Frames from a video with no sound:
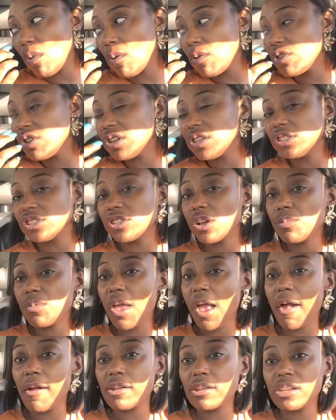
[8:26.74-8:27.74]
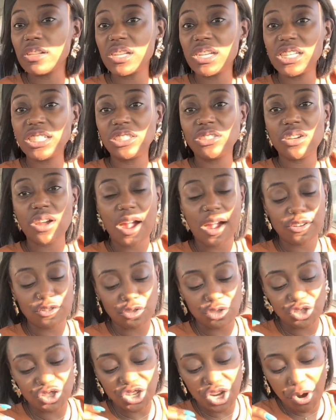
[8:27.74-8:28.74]
Come down. Talani and I are
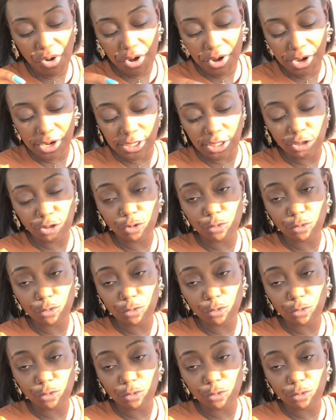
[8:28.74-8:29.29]
actually sharing this.